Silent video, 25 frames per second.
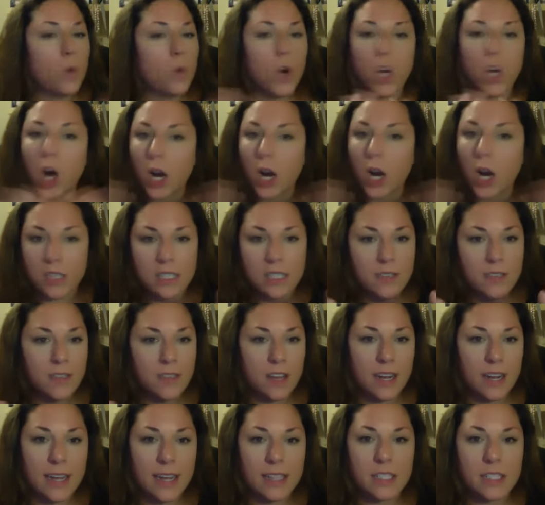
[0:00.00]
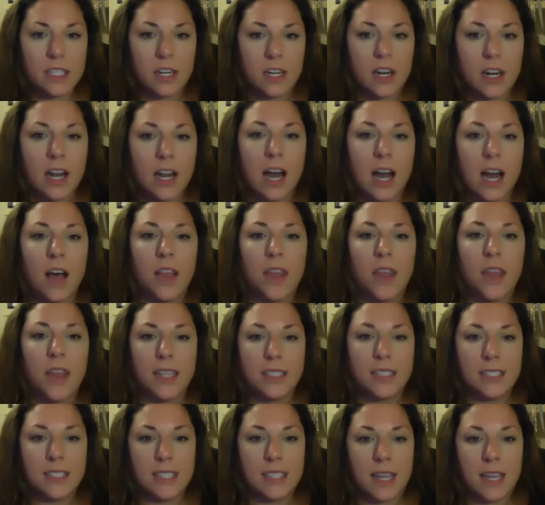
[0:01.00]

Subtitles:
Regardless of their answer, I'll then